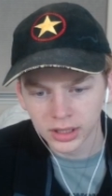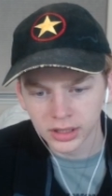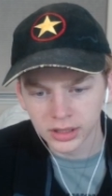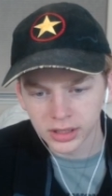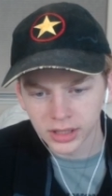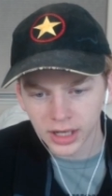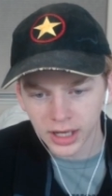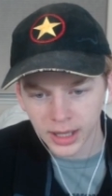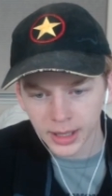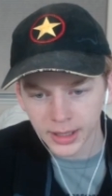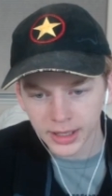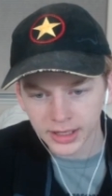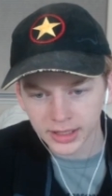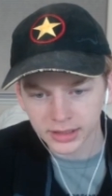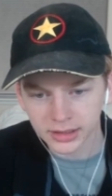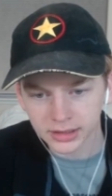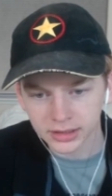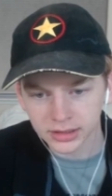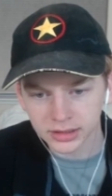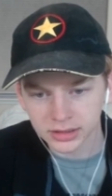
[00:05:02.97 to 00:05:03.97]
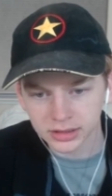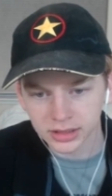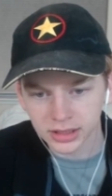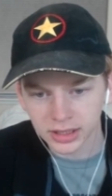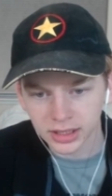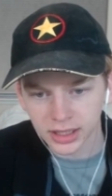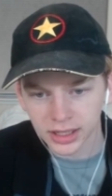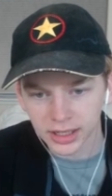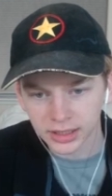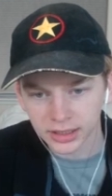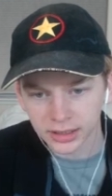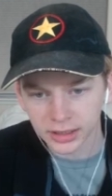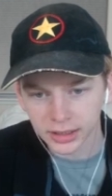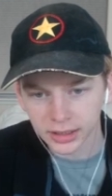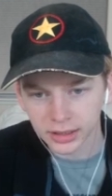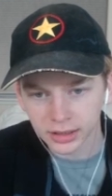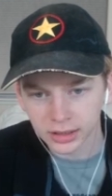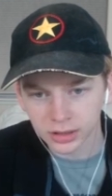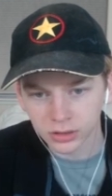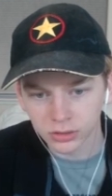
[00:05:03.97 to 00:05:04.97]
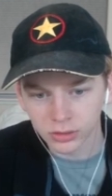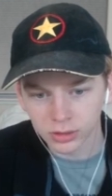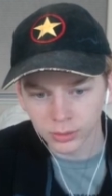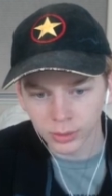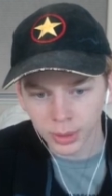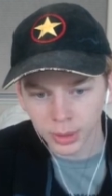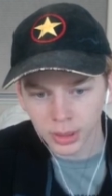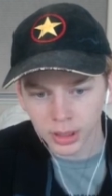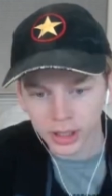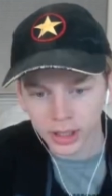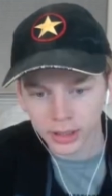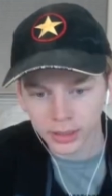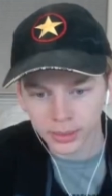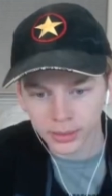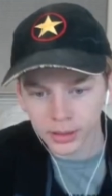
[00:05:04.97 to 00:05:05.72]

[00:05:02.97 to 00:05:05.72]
Yeah, that yeah, I, I agree with that.